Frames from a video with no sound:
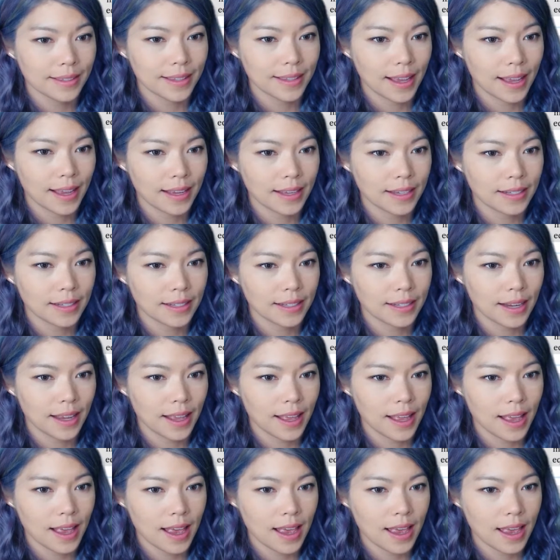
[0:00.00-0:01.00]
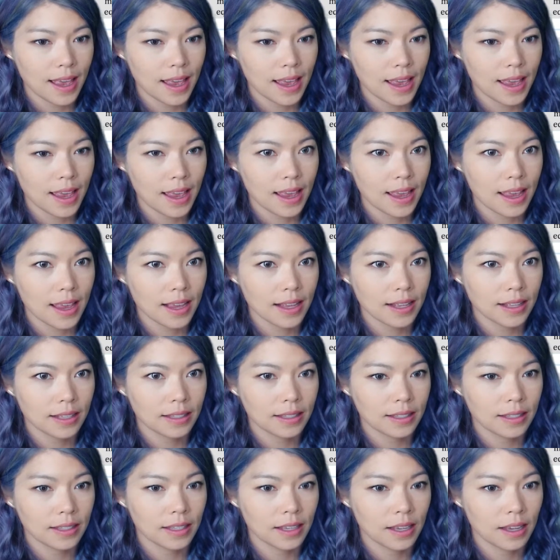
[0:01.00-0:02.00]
8x